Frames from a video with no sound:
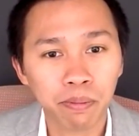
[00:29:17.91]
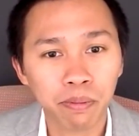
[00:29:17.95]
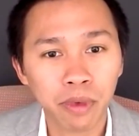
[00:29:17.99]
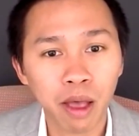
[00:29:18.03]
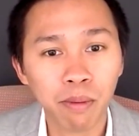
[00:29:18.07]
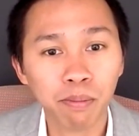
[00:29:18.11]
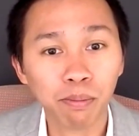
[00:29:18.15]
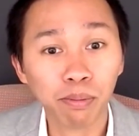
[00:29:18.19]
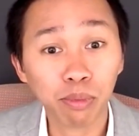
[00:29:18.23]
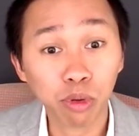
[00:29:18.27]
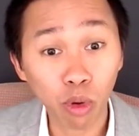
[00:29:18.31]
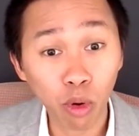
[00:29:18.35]

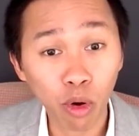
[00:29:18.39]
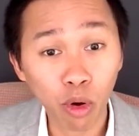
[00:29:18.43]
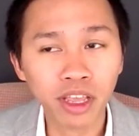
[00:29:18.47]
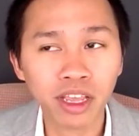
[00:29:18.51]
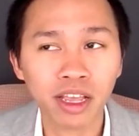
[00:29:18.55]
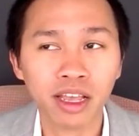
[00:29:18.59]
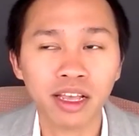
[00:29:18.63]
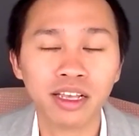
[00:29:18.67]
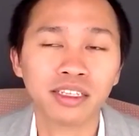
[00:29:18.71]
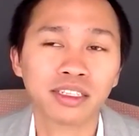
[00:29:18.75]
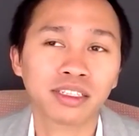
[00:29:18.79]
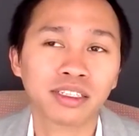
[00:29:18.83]

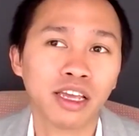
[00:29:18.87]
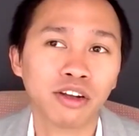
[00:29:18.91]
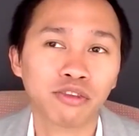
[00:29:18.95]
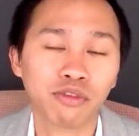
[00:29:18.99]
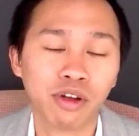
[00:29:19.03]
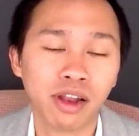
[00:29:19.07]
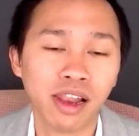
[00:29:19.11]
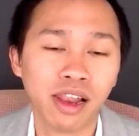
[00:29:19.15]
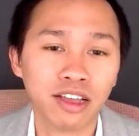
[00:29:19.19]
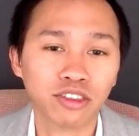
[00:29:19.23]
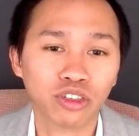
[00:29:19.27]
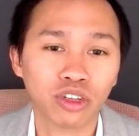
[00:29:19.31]
employees in
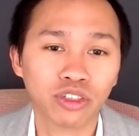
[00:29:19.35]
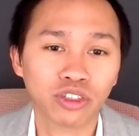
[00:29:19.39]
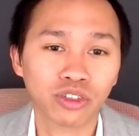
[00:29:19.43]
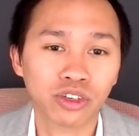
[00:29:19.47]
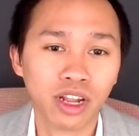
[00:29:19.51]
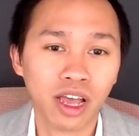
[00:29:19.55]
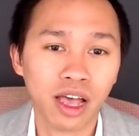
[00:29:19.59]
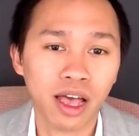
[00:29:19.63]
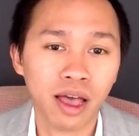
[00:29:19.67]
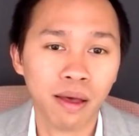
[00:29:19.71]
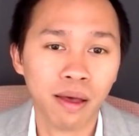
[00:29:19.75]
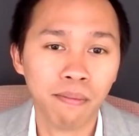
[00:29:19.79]
relation to
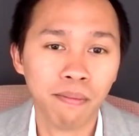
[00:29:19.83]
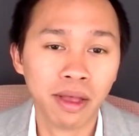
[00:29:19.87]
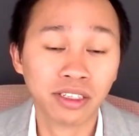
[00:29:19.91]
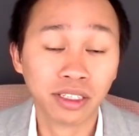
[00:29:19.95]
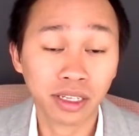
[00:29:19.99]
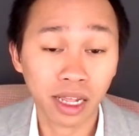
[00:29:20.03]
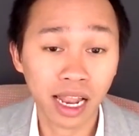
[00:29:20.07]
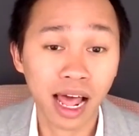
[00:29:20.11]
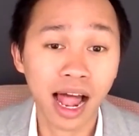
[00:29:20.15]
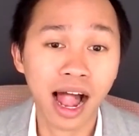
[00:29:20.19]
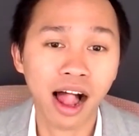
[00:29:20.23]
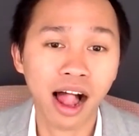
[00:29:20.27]
their
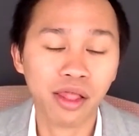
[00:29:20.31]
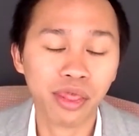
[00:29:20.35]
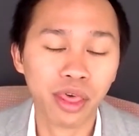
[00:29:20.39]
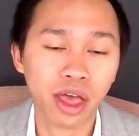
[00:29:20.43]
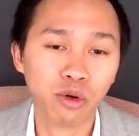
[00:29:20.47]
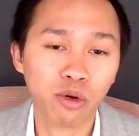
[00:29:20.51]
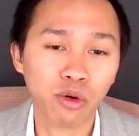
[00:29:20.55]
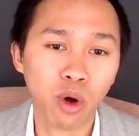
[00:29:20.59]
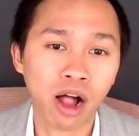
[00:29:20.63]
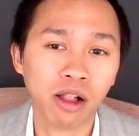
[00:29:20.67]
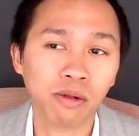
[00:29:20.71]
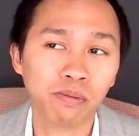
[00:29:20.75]
mental health
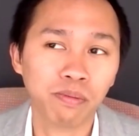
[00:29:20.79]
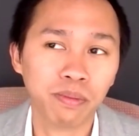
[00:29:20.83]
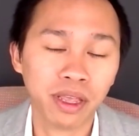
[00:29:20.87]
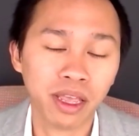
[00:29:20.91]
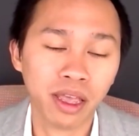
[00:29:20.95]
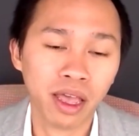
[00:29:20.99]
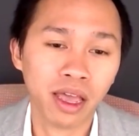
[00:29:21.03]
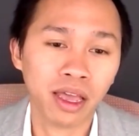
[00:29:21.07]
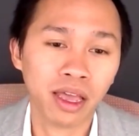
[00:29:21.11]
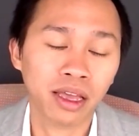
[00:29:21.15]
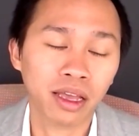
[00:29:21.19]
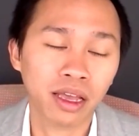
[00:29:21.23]
and
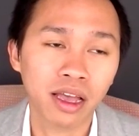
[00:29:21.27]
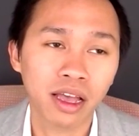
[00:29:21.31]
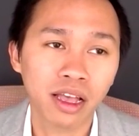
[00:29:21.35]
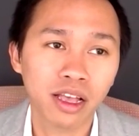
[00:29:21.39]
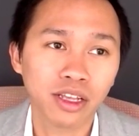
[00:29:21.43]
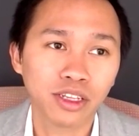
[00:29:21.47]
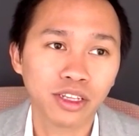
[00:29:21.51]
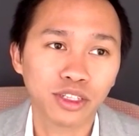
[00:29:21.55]
well-being.